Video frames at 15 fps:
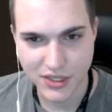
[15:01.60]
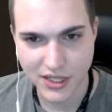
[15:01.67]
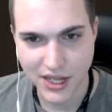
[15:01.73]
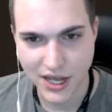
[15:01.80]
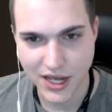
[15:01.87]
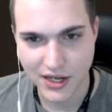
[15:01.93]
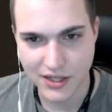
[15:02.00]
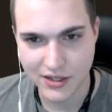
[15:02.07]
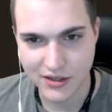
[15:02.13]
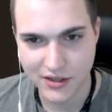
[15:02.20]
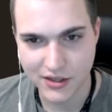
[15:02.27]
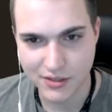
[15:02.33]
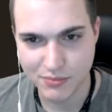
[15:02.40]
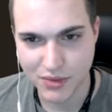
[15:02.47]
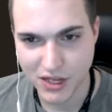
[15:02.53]
the ADA
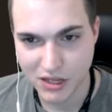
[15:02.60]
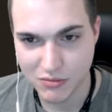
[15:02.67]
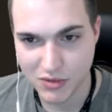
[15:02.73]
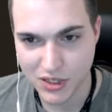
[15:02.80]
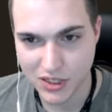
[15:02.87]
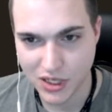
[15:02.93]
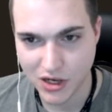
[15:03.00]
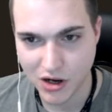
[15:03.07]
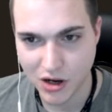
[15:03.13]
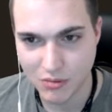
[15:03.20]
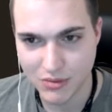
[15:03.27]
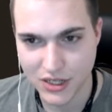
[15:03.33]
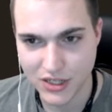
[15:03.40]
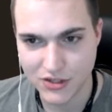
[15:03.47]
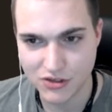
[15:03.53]
as payment,
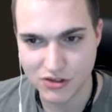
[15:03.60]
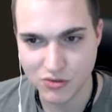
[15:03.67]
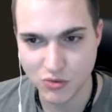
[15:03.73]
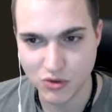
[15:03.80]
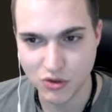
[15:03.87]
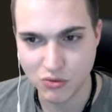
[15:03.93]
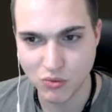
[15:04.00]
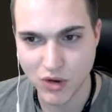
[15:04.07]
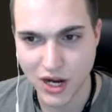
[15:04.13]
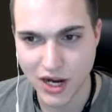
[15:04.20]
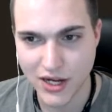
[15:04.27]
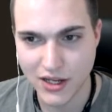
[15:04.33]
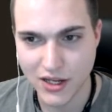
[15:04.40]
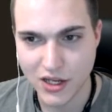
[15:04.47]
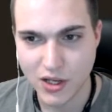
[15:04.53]
accommodations
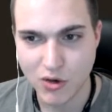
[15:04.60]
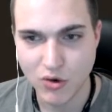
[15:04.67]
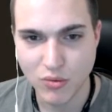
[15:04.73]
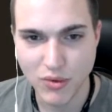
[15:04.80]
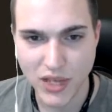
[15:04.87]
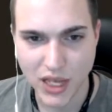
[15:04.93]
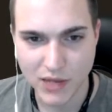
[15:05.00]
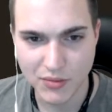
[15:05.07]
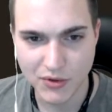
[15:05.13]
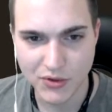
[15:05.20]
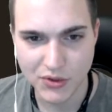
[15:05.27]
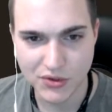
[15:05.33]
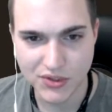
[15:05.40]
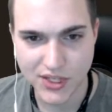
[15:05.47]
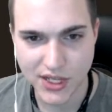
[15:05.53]
worldwide will be able
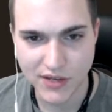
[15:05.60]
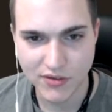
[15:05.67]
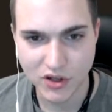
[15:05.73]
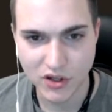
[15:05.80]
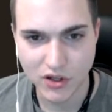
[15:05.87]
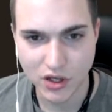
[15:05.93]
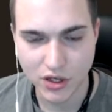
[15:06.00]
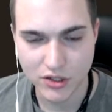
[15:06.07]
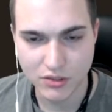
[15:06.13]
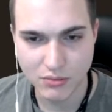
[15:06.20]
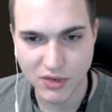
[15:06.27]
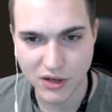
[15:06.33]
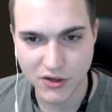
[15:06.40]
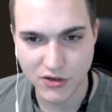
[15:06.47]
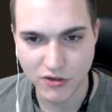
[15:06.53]
to save on large
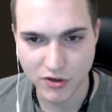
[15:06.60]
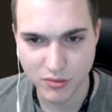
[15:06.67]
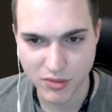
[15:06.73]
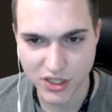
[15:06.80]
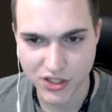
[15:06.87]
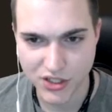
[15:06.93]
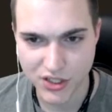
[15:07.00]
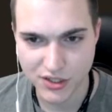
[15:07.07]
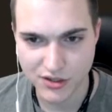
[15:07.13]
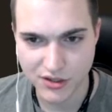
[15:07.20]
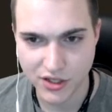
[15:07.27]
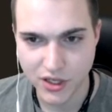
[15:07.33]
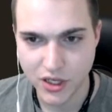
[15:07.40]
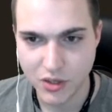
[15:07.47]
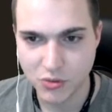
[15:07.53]
amounts of commissions,
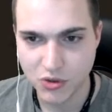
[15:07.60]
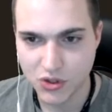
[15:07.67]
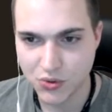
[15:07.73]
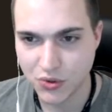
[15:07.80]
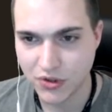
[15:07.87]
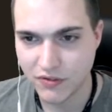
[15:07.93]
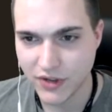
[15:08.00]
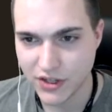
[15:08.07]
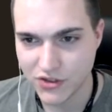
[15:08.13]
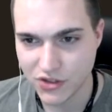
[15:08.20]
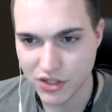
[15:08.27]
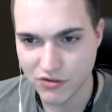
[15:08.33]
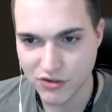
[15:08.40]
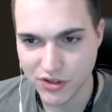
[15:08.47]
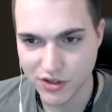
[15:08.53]
which will
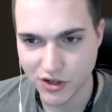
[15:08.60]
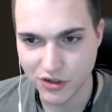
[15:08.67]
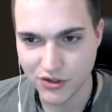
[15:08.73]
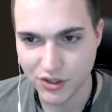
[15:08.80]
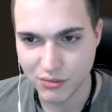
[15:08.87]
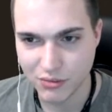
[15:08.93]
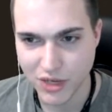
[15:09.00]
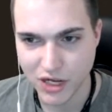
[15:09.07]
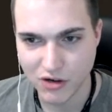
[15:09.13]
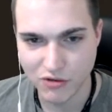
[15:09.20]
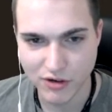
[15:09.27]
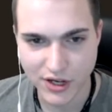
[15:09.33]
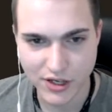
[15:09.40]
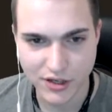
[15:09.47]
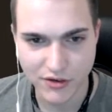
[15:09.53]
eventually result in better
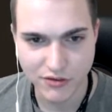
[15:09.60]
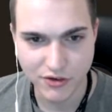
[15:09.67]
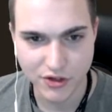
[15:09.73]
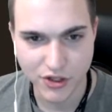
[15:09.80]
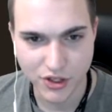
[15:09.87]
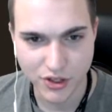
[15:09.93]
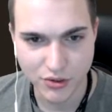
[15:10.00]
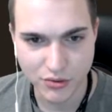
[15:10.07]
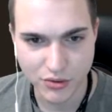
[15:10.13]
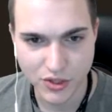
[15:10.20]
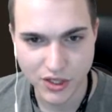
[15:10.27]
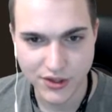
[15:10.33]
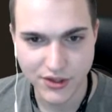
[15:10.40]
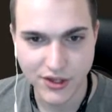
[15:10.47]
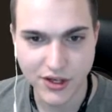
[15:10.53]
rates for you,
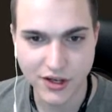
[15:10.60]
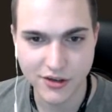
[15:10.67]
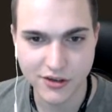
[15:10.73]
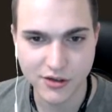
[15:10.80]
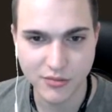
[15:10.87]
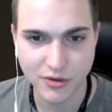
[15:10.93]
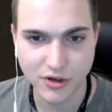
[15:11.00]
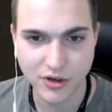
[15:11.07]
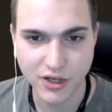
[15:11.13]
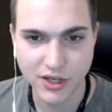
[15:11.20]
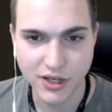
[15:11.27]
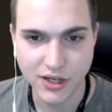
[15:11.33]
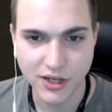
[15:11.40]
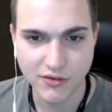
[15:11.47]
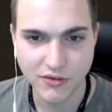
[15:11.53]
the customer.
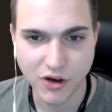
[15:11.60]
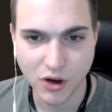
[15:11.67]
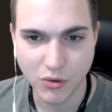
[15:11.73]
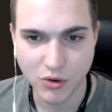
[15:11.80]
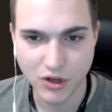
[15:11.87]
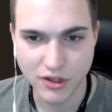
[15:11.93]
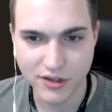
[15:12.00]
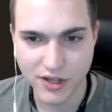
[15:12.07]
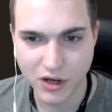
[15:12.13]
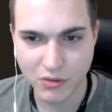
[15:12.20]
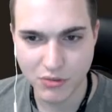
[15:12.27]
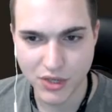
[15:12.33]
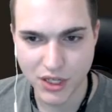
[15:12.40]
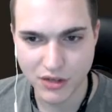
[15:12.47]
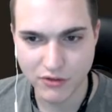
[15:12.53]
If all works
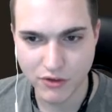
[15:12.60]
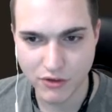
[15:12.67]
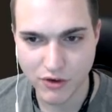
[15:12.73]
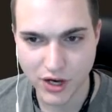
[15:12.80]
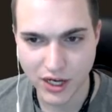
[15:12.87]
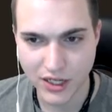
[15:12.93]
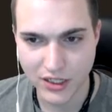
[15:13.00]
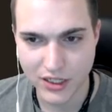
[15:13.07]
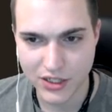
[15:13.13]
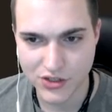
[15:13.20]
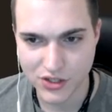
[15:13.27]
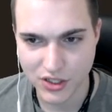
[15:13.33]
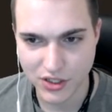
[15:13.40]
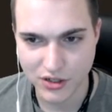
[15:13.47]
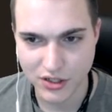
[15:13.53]
out, meaningful
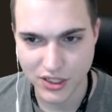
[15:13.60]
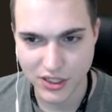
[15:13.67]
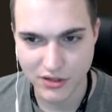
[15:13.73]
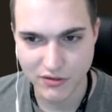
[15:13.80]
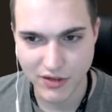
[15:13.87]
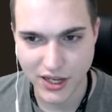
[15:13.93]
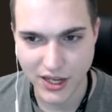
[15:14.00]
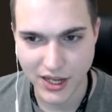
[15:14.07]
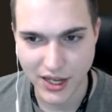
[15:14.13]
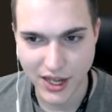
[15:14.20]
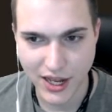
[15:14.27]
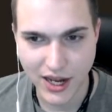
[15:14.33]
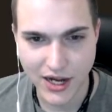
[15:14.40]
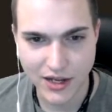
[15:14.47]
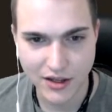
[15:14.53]
recognition could give
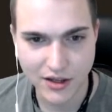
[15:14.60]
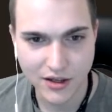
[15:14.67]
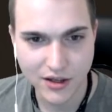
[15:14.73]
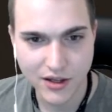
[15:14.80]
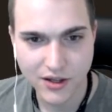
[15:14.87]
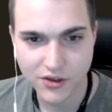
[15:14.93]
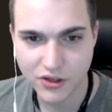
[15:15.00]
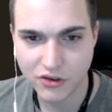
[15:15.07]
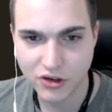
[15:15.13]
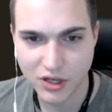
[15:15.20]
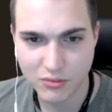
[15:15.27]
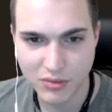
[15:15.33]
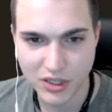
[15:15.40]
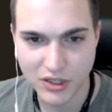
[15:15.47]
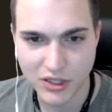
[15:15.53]
ADA the
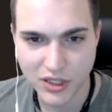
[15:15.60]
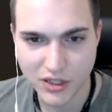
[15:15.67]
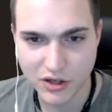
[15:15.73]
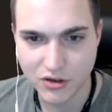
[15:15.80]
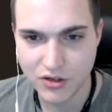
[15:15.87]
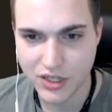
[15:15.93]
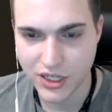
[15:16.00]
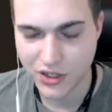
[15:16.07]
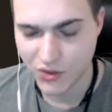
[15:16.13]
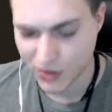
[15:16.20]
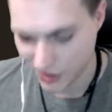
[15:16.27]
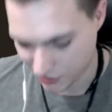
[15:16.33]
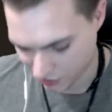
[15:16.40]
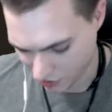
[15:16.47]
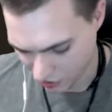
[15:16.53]
credibility to continue
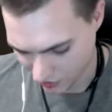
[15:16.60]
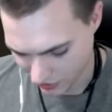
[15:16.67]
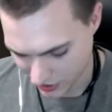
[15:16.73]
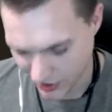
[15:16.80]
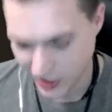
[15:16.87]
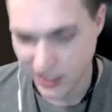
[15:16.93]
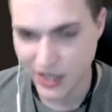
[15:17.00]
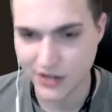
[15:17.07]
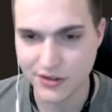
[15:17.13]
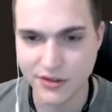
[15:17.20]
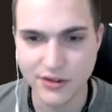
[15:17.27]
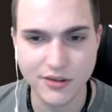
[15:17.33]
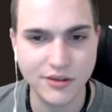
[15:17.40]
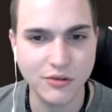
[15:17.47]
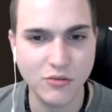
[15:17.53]
its growth. And guys,
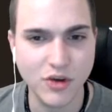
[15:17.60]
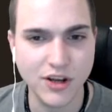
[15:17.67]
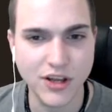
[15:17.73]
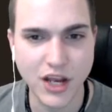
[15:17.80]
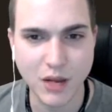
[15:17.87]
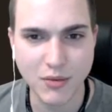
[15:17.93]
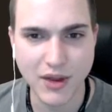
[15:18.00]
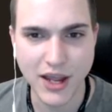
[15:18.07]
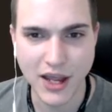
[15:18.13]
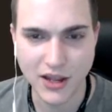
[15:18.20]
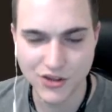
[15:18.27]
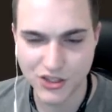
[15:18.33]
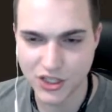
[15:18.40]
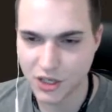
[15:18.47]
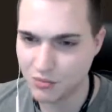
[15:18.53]
this is the one that I'm
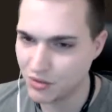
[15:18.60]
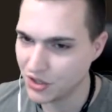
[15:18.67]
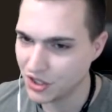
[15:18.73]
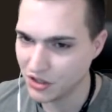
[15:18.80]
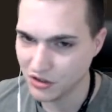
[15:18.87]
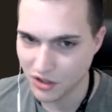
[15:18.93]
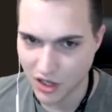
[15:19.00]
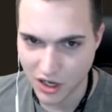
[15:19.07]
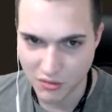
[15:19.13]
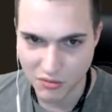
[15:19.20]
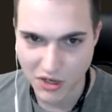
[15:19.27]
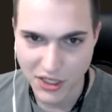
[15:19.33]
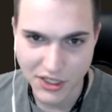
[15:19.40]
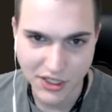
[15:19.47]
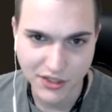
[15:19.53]
cashing. I'm putting a lot of
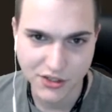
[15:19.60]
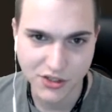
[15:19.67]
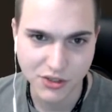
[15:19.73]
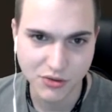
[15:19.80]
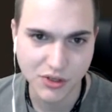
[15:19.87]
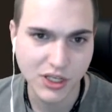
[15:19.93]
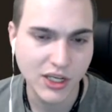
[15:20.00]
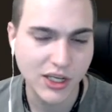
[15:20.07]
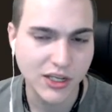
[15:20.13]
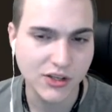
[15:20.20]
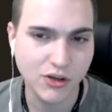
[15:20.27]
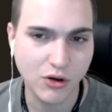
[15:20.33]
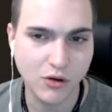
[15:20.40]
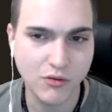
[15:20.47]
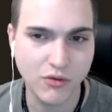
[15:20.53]
money into
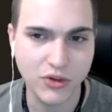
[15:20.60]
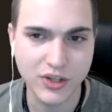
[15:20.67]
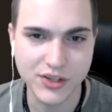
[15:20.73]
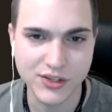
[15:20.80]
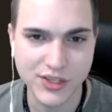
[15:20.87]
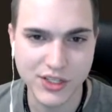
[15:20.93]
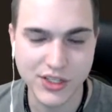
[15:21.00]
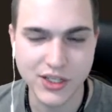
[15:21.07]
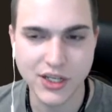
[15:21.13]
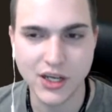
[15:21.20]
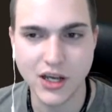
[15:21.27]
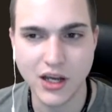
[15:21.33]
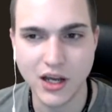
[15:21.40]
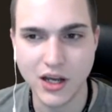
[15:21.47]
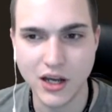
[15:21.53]
to hopefully see
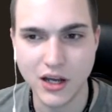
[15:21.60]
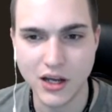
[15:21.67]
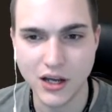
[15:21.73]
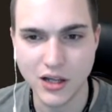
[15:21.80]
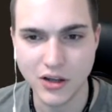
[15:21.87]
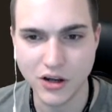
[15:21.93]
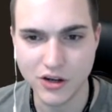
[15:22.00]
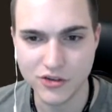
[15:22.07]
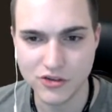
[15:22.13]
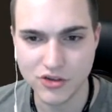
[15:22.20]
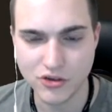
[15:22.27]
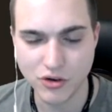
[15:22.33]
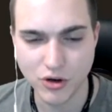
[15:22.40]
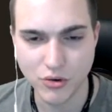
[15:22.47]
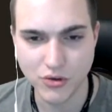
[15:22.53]
a large
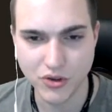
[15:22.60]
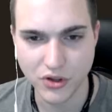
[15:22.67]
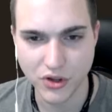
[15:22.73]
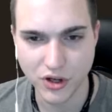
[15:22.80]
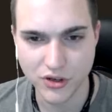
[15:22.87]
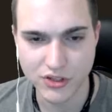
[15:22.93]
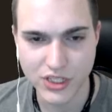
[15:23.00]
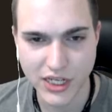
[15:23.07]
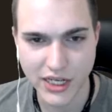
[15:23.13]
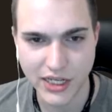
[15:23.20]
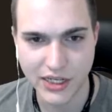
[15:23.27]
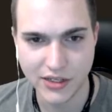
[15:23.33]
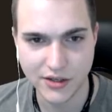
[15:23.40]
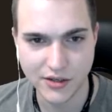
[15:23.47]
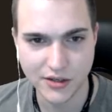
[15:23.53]
growth, a large
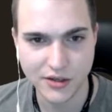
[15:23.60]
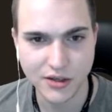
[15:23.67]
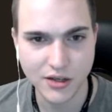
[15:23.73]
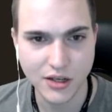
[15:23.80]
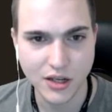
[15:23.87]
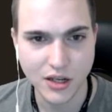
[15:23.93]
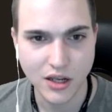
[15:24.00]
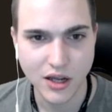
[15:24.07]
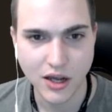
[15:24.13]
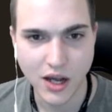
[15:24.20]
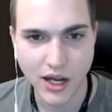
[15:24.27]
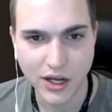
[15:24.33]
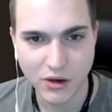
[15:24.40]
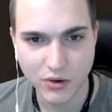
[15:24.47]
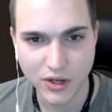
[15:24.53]
gains.
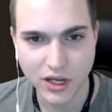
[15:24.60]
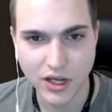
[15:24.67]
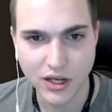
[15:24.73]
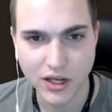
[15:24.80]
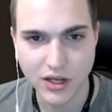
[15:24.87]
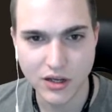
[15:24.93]
IOTA,